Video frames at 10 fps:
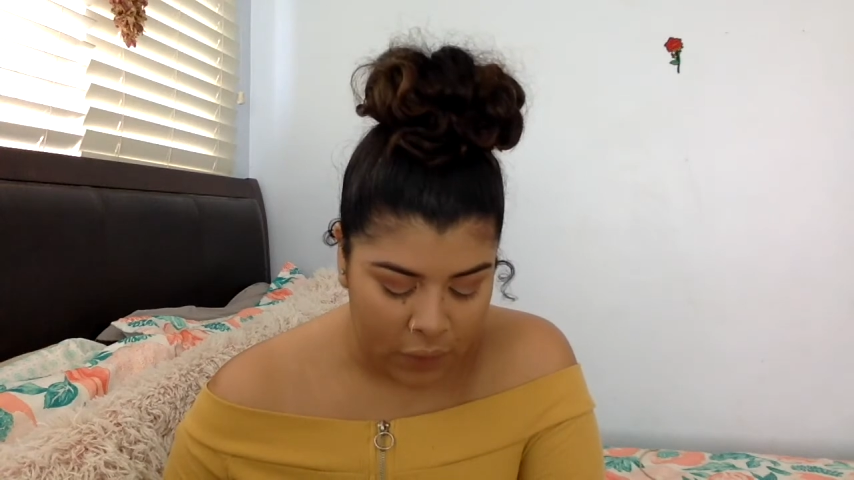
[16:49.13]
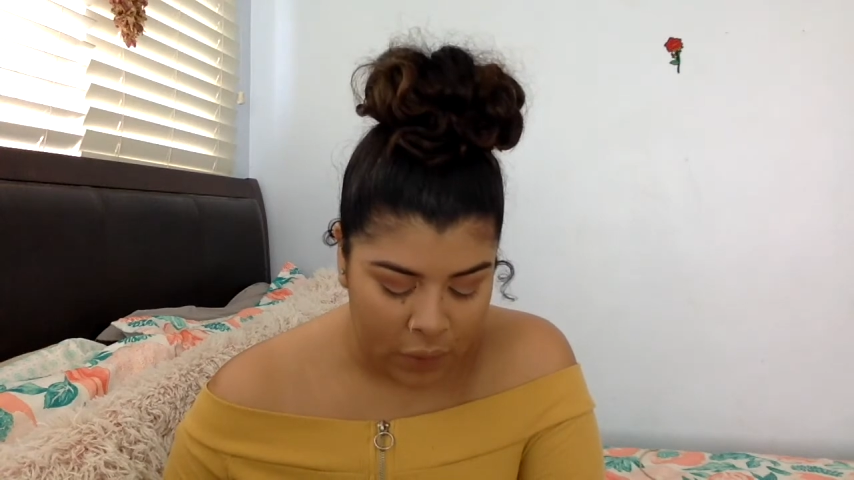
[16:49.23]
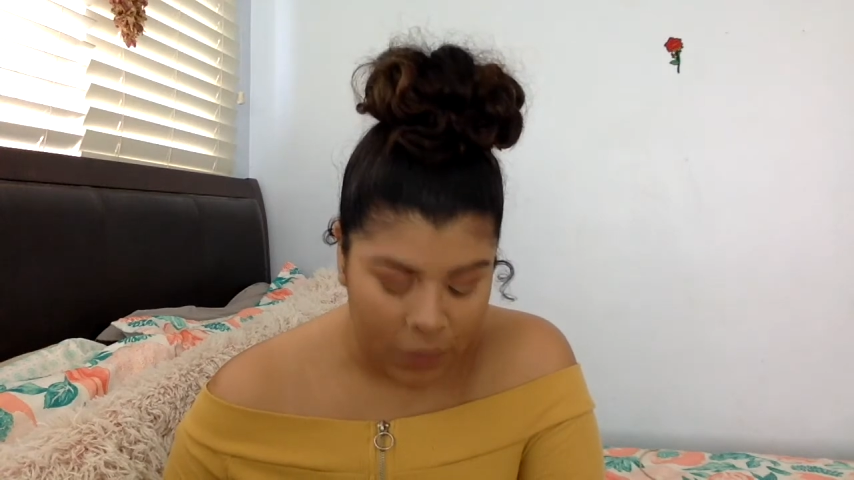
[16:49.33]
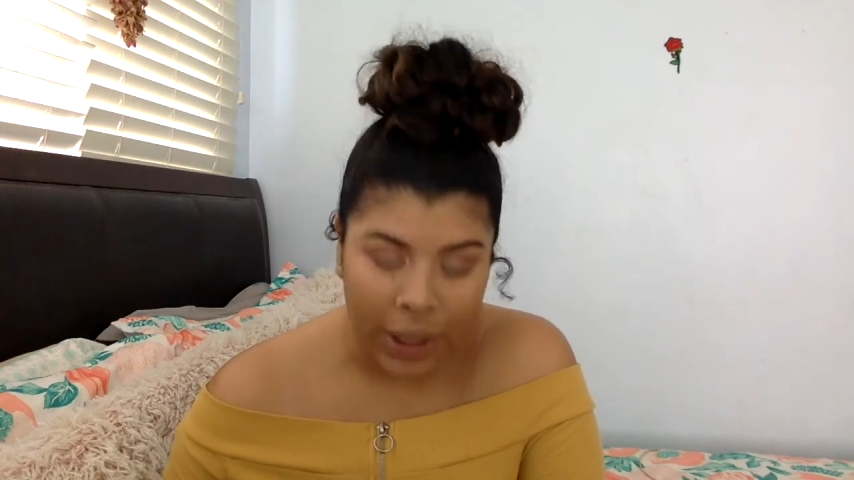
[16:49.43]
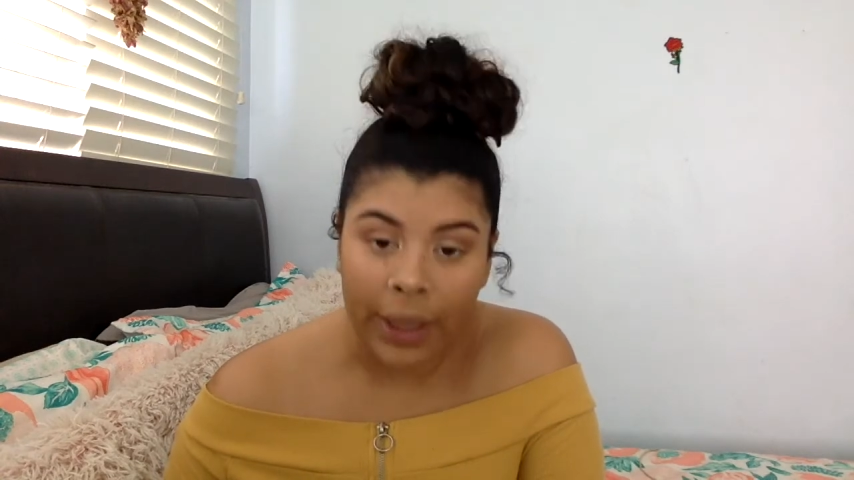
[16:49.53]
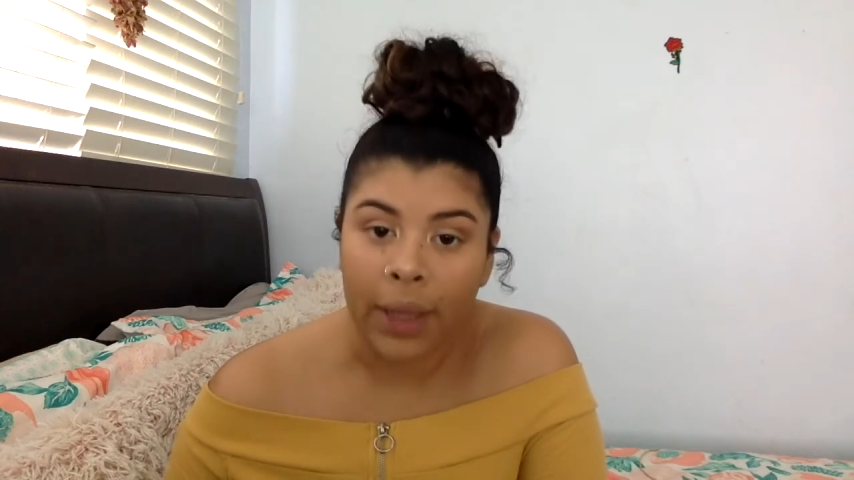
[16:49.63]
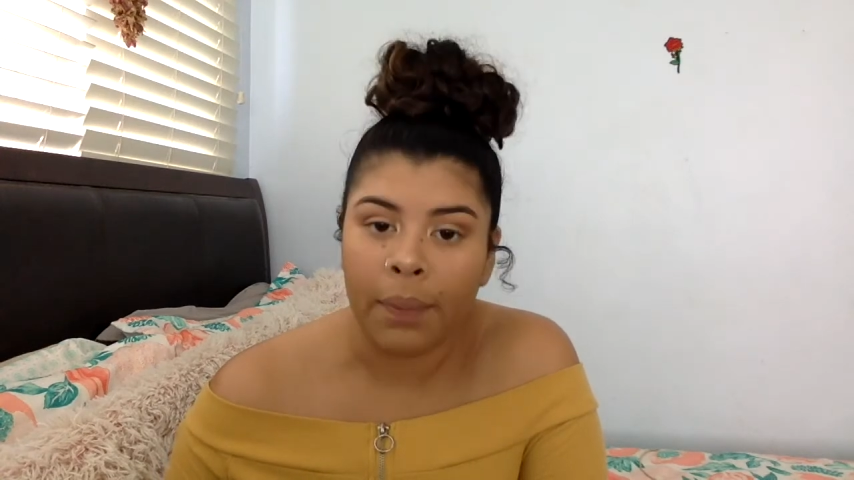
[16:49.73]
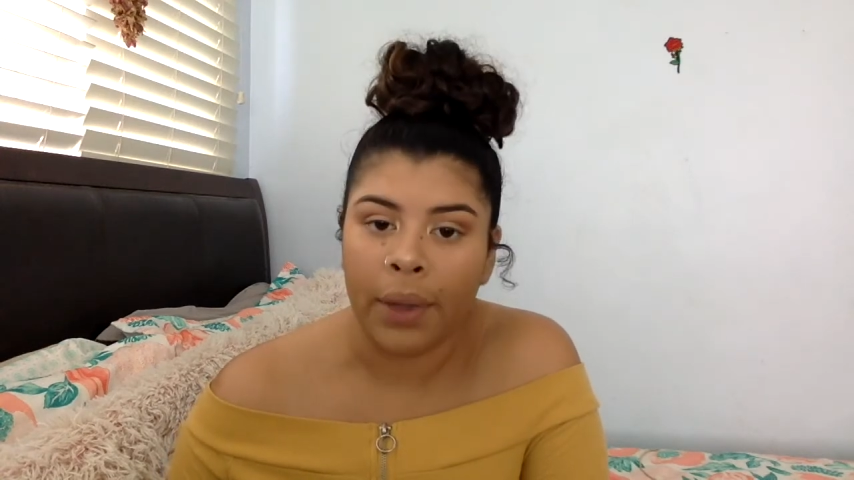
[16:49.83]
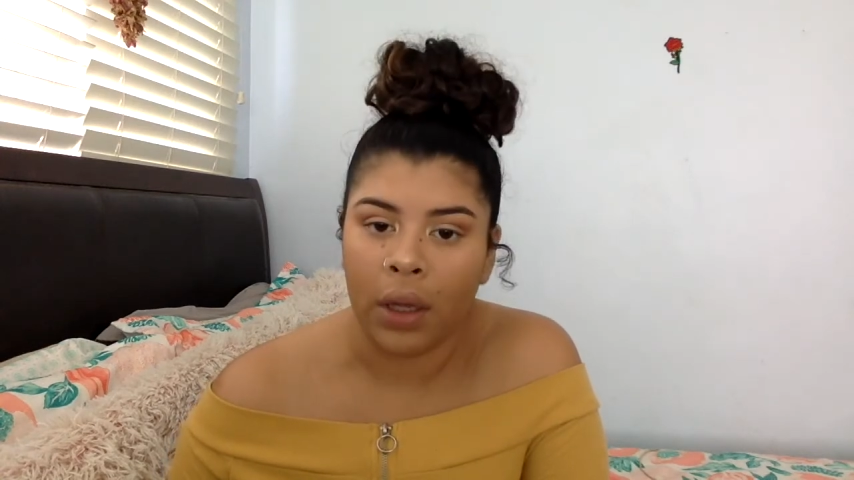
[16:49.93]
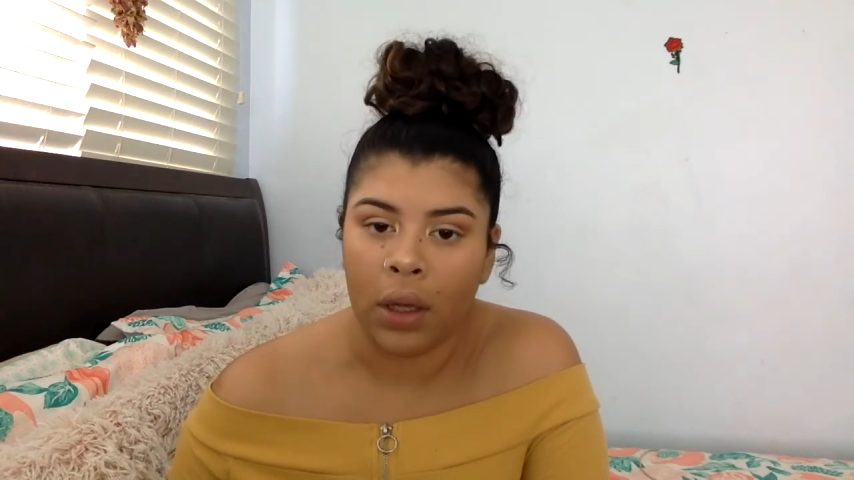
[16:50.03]
one, but I hit
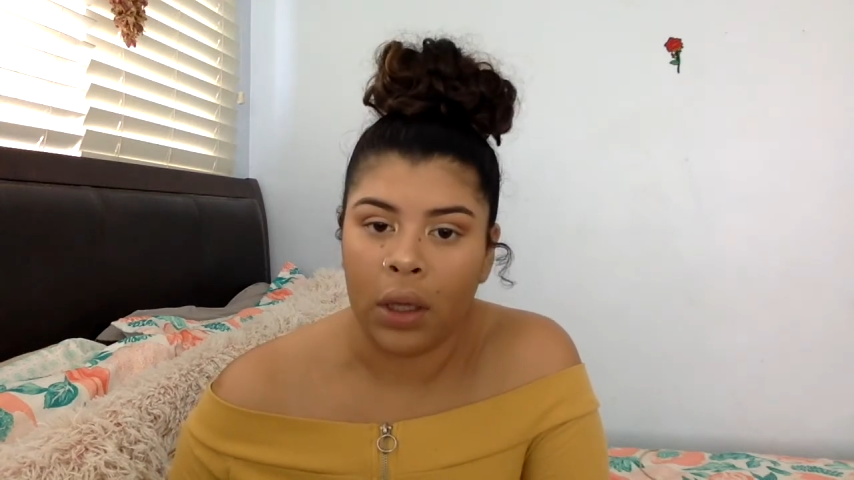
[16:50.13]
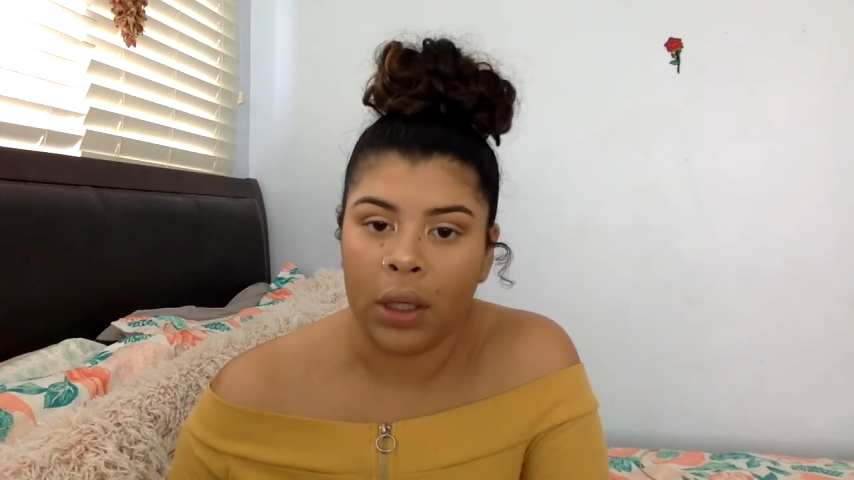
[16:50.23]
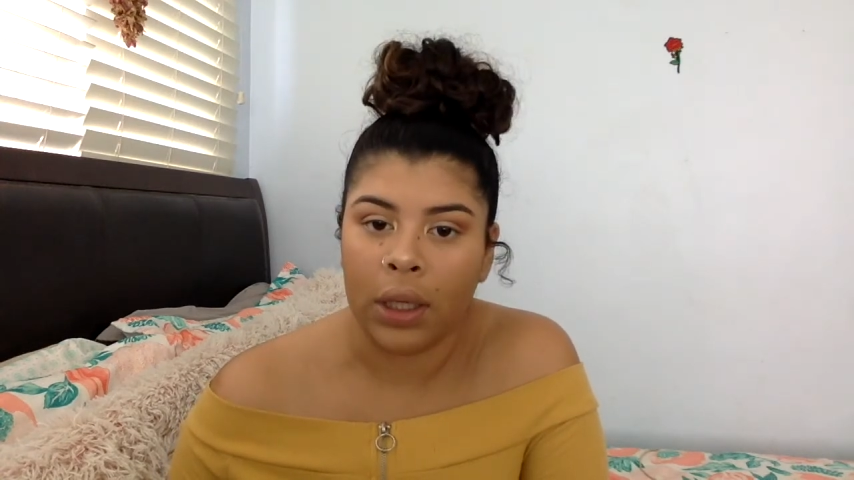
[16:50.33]
pan,